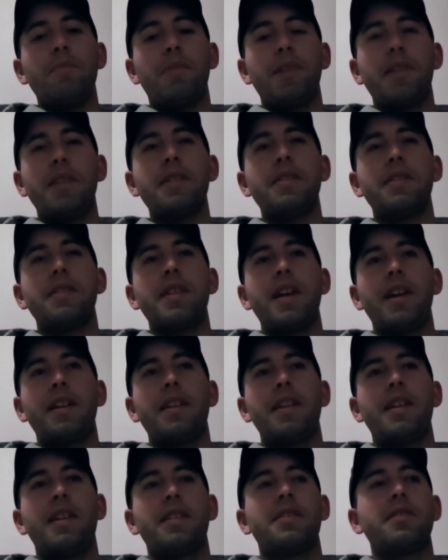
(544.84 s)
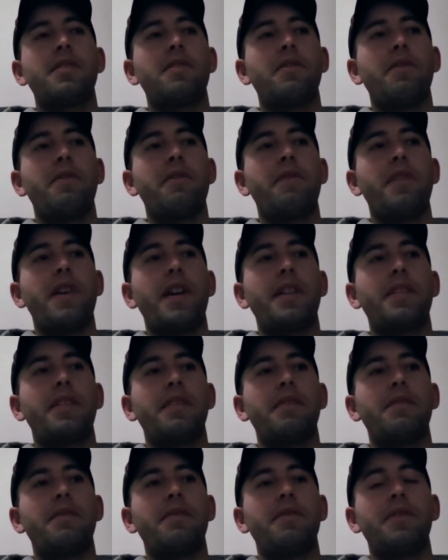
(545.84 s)
But this technique is so
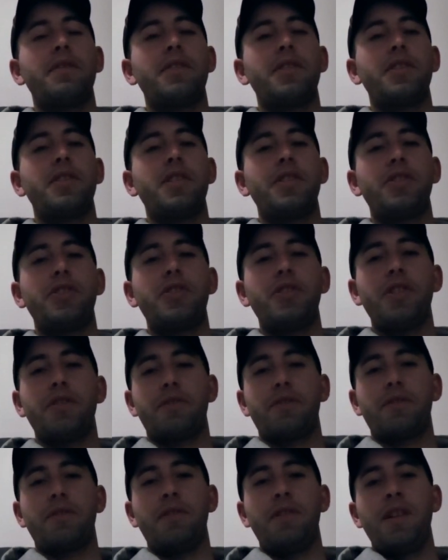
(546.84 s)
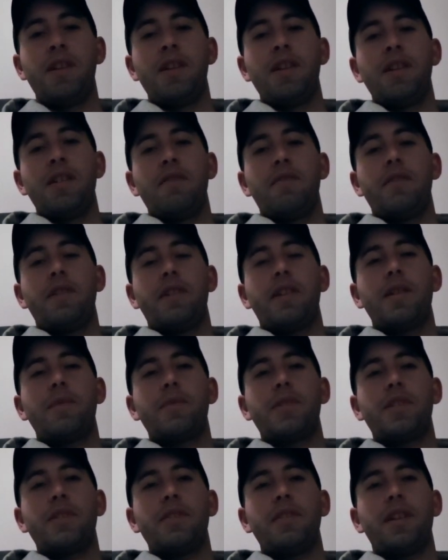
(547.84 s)
effective just in general when it
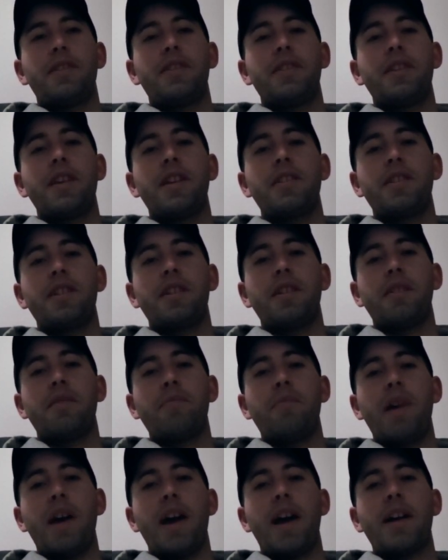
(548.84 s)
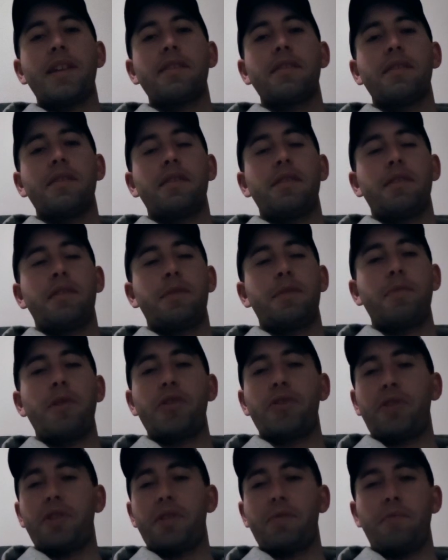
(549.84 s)
comes to not just catching bass,
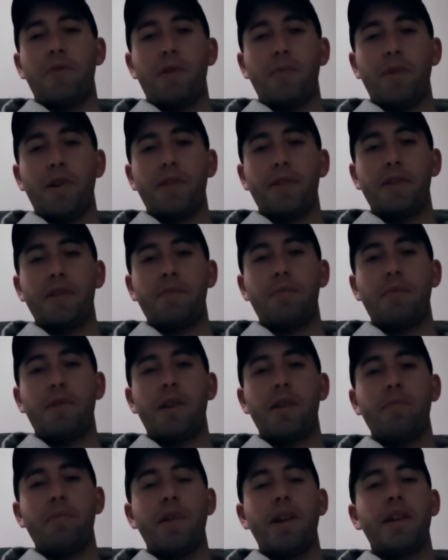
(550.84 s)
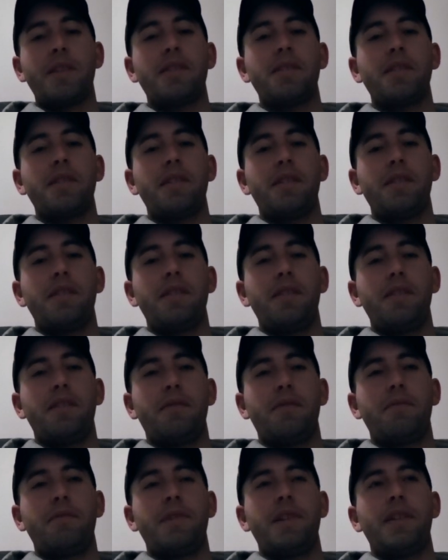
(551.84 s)
especially smallmouth and spotted bass,
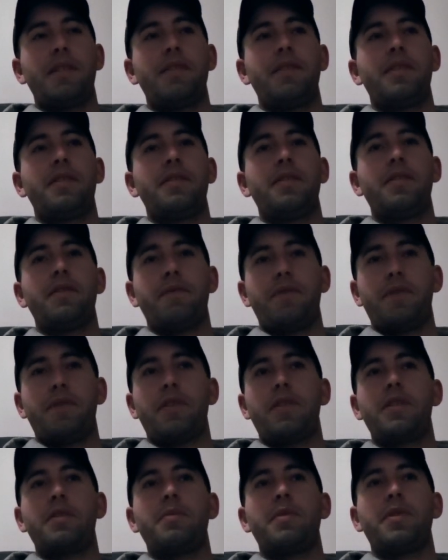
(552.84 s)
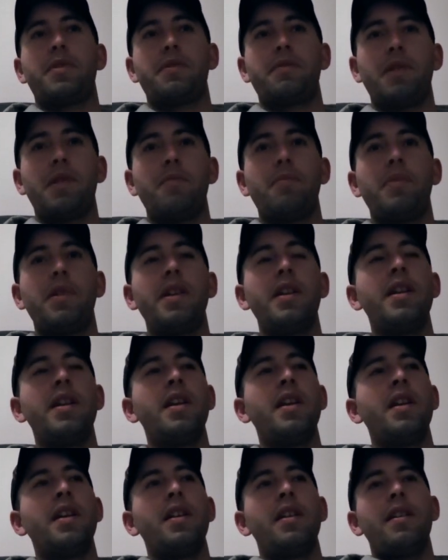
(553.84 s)
and it's good for largemouth as well. But
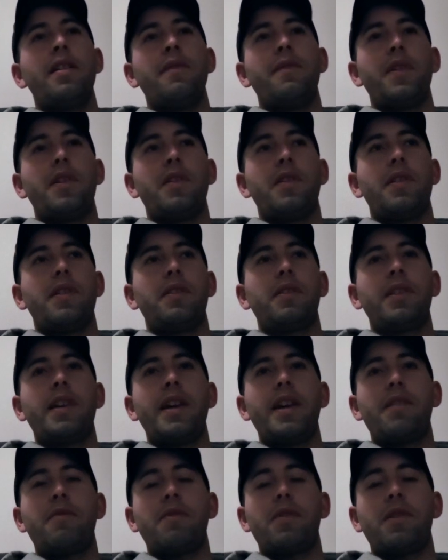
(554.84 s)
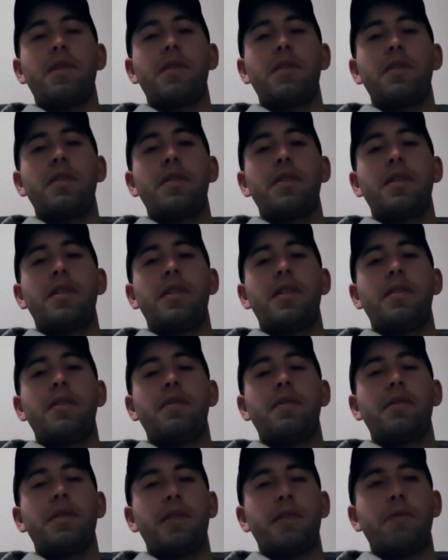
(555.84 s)
if you're in a lake where,
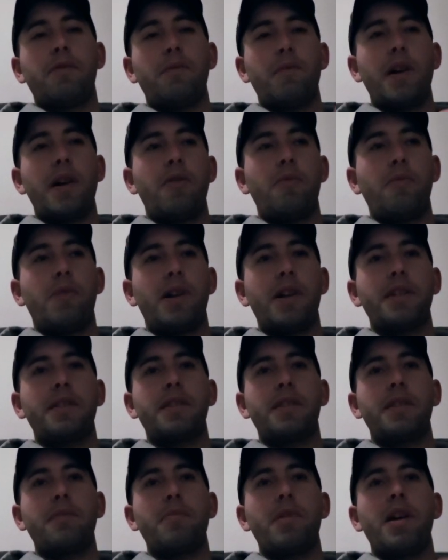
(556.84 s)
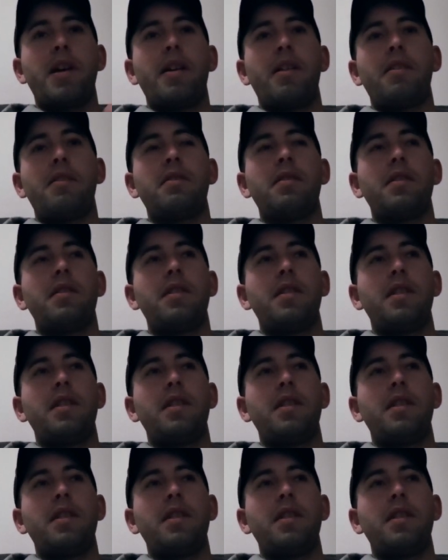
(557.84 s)
like one of my home bodies, Lake Powell,